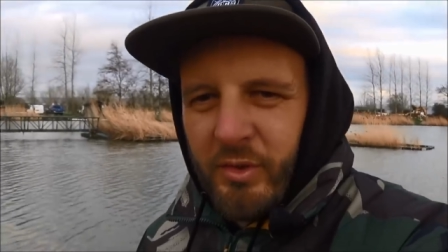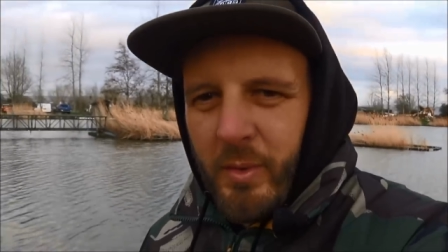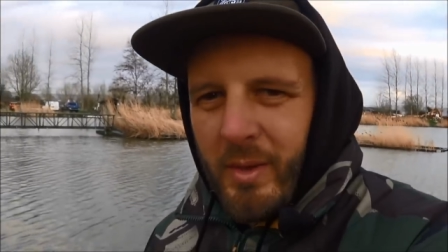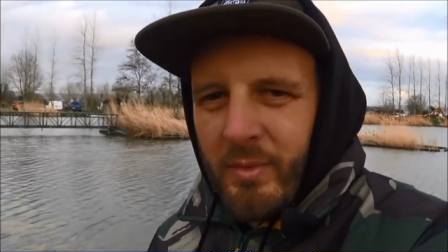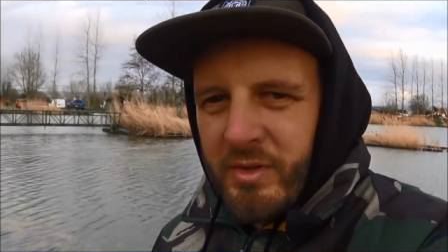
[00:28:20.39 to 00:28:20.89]
few
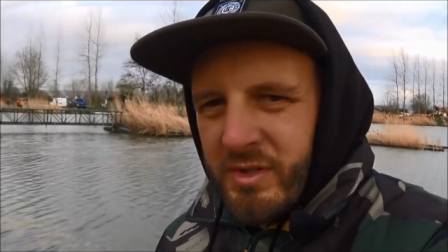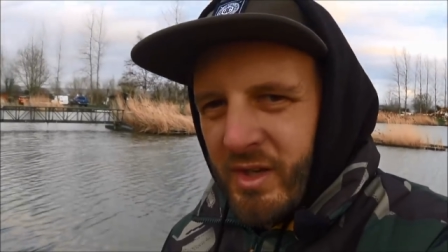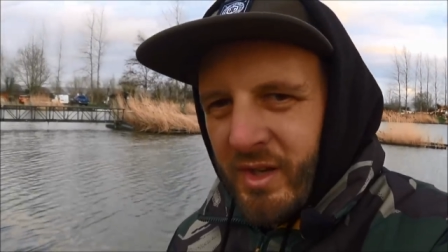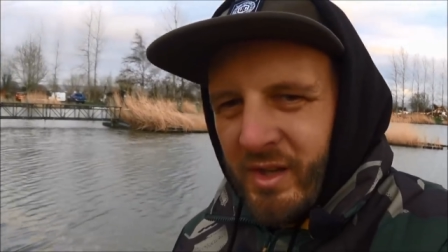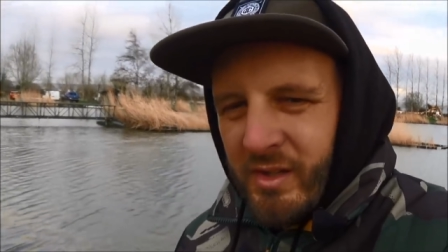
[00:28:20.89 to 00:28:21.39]
hours.
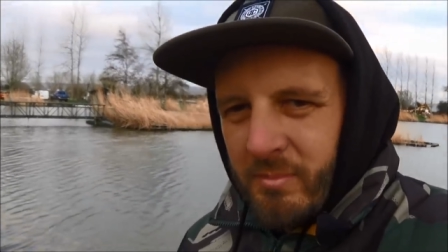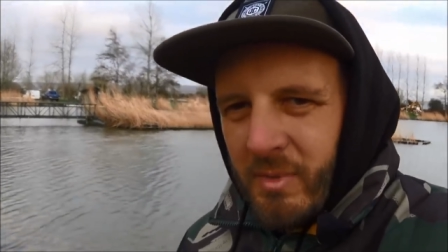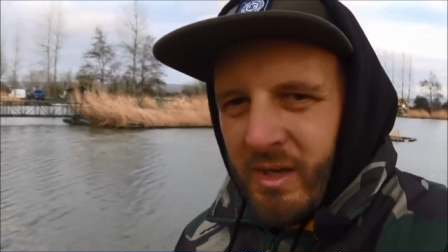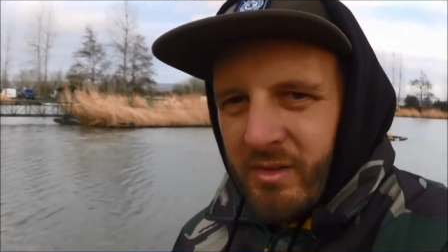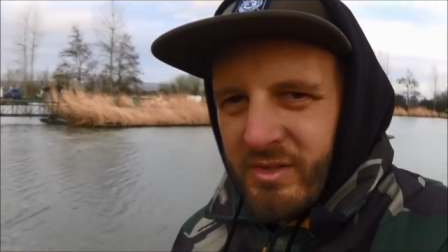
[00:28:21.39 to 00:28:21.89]
The
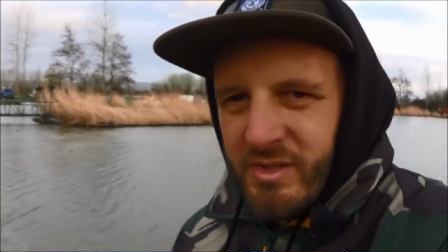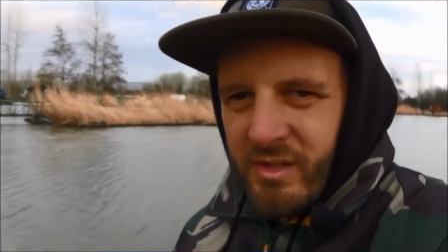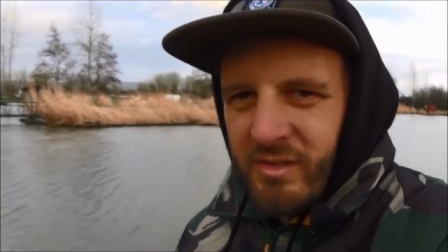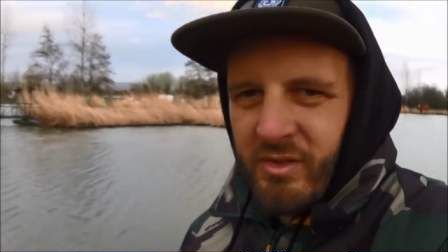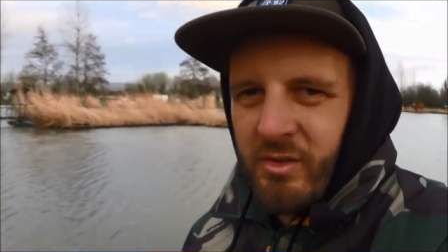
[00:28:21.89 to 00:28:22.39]
maggots
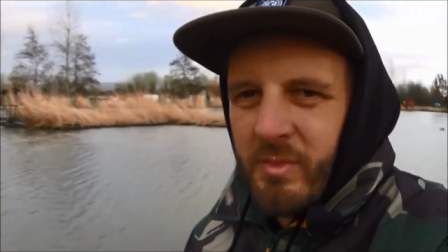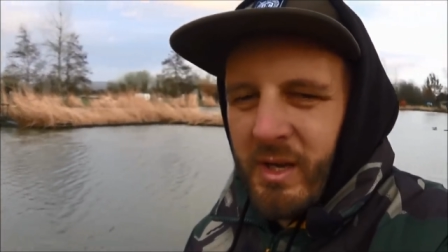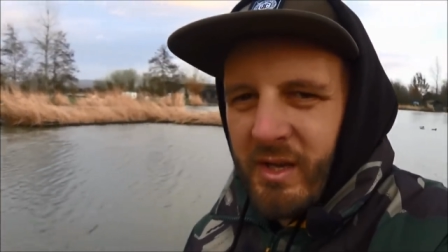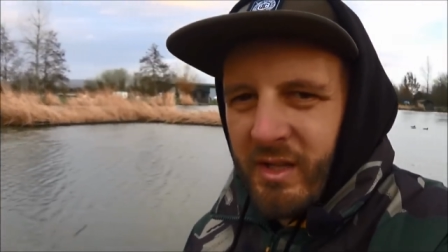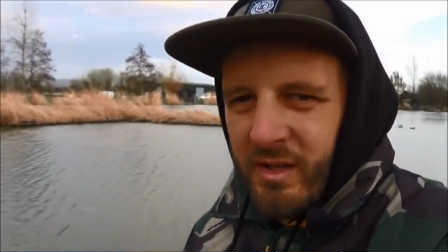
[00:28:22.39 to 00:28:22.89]
didn't do me
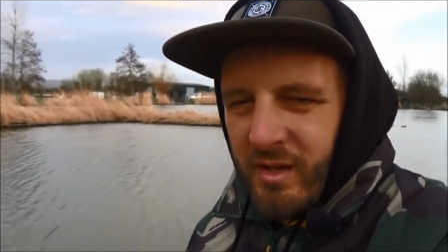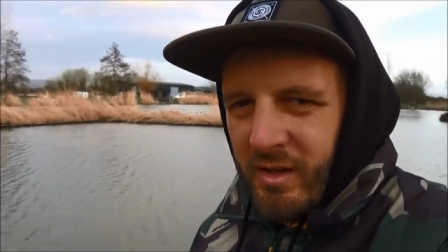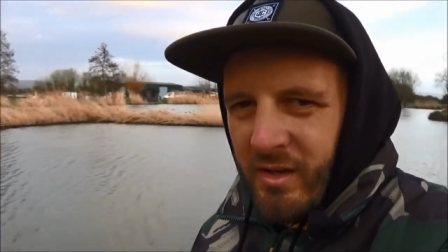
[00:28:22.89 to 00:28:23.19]
any